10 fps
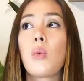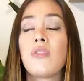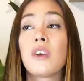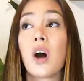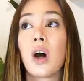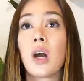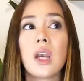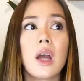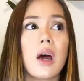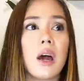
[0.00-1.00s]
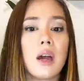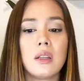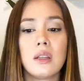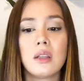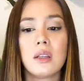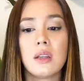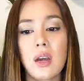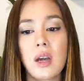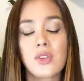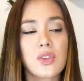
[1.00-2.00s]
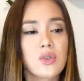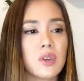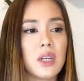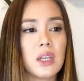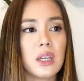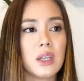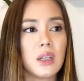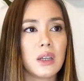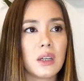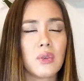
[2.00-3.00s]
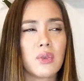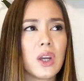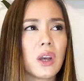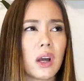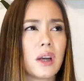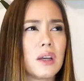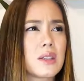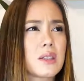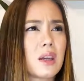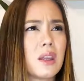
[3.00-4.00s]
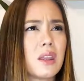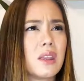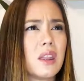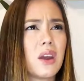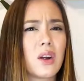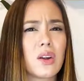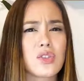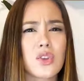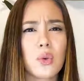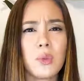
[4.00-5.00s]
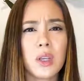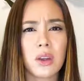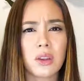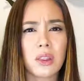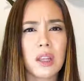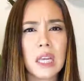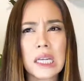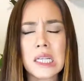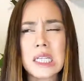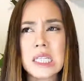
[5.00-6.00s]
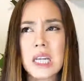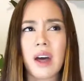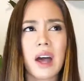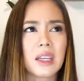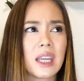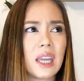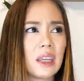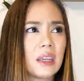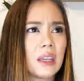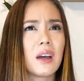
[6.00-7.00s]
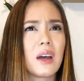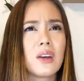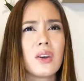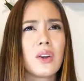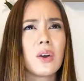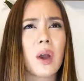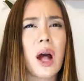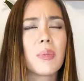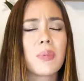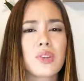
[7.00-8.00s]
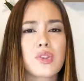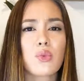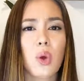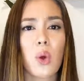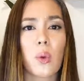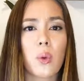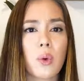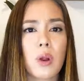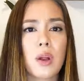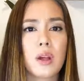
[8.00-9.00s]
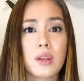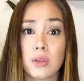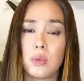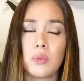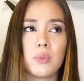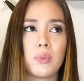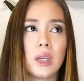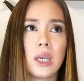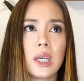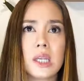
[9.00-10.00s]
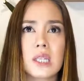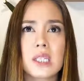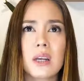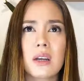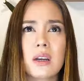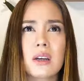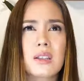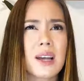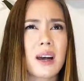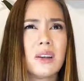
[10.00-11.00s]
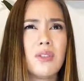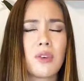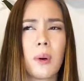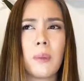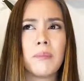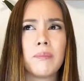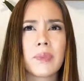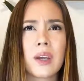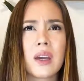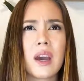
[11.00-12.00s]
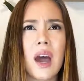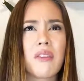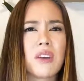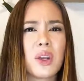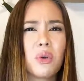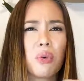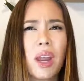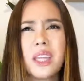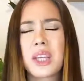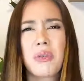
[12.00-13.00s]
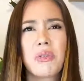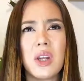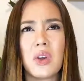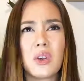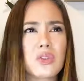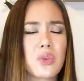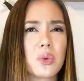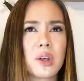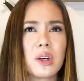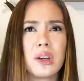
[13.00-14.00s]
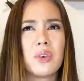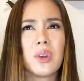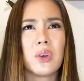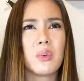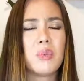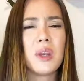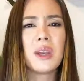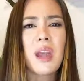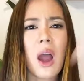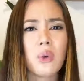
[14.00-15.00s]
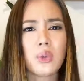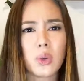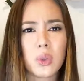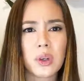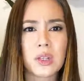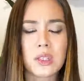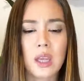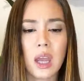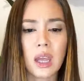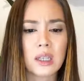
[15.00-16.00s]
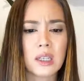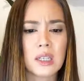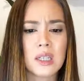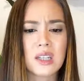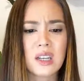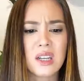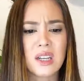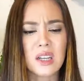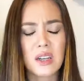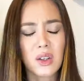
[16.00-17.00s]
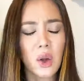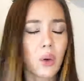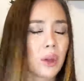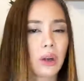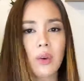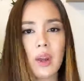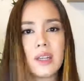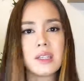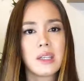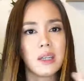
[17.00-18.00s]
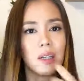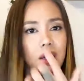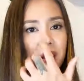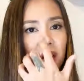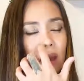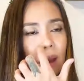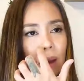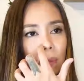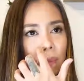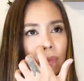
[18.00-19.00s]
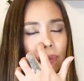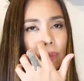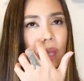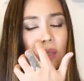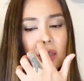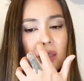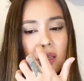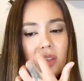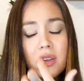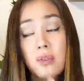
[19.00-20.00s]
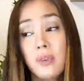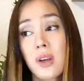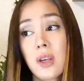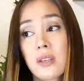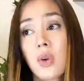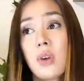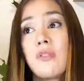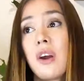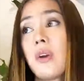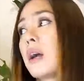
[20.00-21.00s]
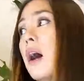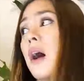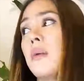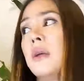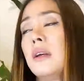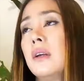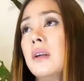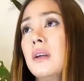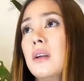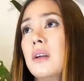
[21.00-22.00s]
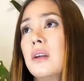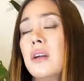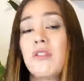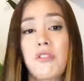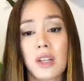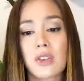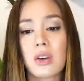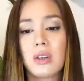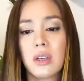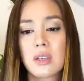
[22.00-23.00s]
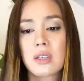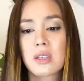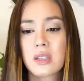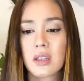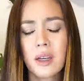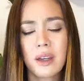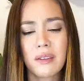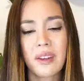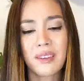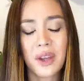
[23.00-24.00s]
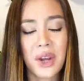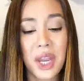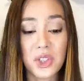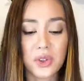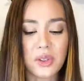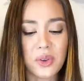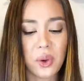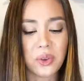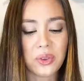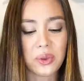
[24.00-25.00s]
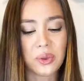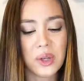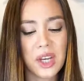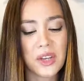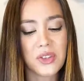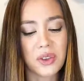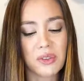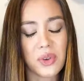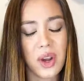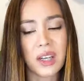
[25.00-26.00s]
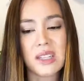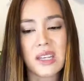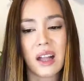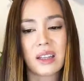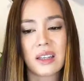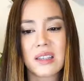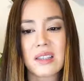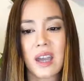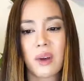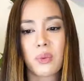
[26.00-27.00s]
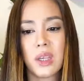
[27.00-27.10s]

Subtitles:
we've got, and just really realize that there are so many other things that can, I don't know, help us grow as human beings, aside from having great careers or you know, being outdoors and going crazy. But yes, it's got a very calming effect on us. And I think that nature is also sort of trying to tell us that